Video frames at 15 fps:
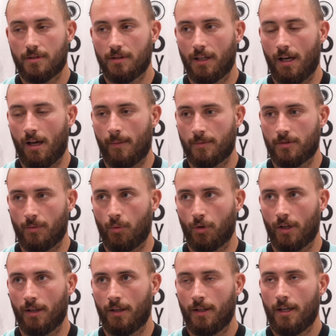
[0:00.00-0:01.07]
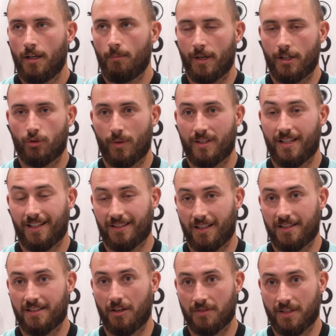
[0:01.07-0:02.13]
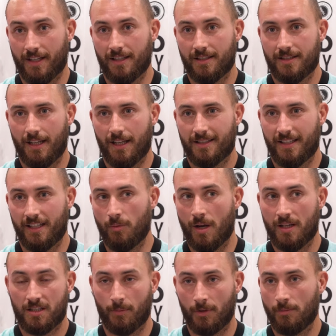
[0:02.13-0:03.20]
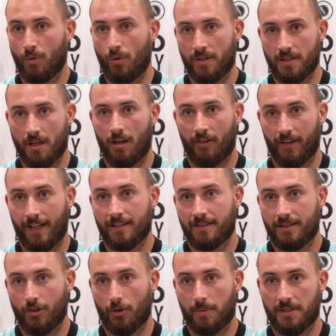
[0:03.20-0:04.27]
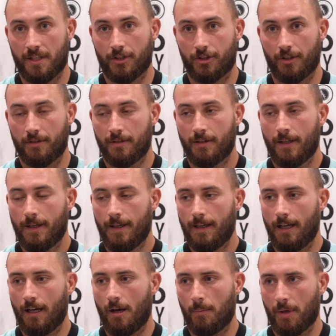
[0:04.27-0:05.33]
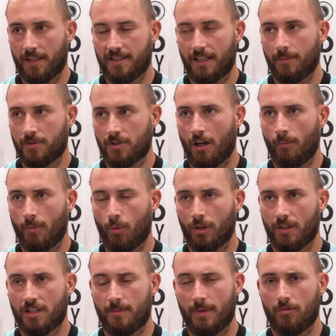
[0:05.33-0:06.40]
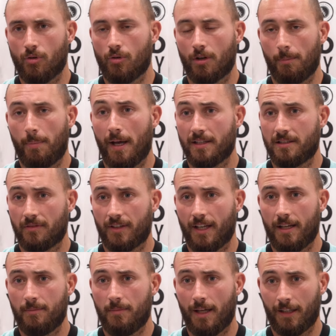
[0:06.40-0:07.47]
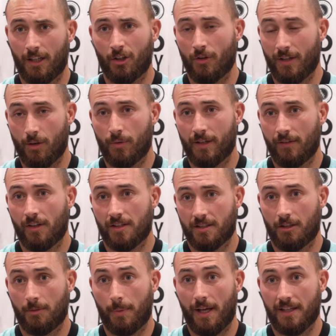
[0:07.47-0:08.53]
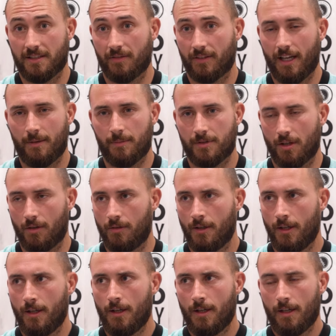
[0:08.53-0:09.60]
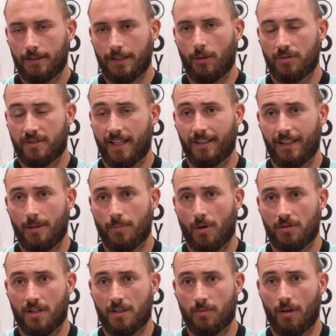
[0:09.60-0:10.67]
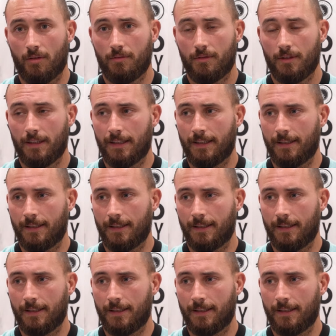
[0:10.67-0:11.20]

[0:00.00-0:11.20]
So we want to make sure we test ourselves against that, see where some of the boys are against the opposition. But at the same time, we want it to be a real competitive game. And I know they will give us a competitive game. So that would tick that box as well.